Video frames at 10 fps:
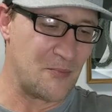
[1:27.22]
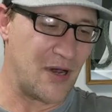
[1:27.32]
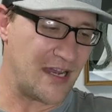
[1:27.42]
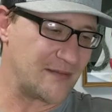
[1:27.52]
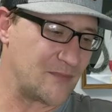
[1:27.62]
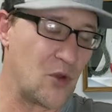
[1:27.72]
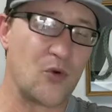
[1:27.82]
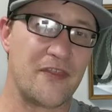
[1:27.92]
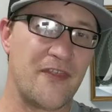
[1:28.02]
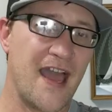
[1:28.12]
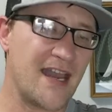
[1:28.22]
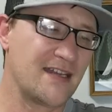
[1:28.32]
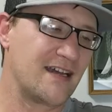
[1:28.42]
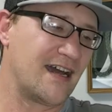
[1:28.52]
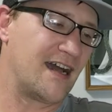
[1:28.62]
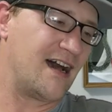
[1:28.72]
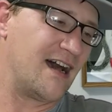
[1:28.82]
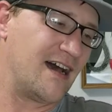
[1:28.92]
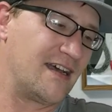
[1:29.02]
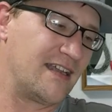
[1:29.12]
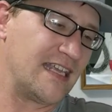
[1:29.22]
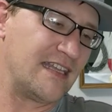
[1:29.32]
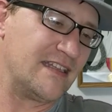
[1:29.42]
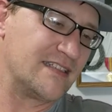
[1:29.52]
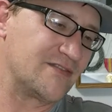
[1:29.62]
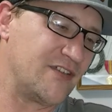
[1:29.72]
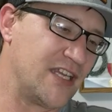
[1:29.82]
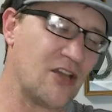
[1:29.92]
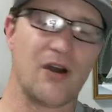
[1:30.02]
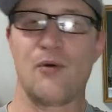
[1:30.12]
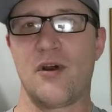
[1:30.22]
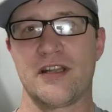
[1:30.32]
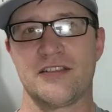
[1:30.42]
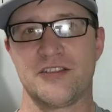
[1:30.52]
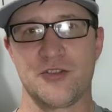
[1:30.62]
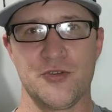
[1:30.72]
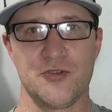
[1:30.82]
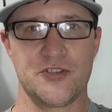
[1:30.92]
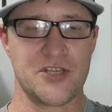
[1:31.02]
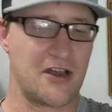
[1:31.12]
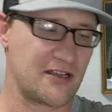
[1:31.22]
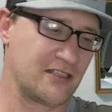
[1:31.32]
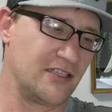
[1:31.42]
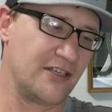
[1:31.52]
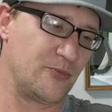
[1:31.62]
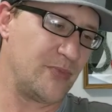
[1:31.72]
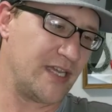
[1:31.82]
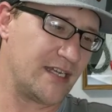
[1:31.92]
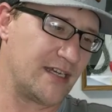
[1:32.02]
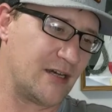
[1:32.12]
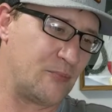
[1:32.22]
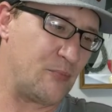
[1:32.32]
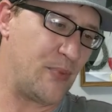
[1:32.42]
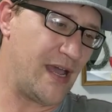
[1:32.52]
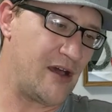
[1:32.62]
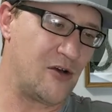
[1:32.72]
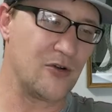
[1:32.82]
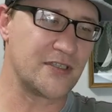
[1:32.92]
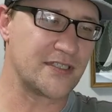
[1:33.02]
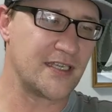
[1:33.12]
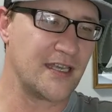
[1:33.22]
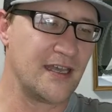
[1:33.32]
But with that, in this video I wanted to talk a little bit about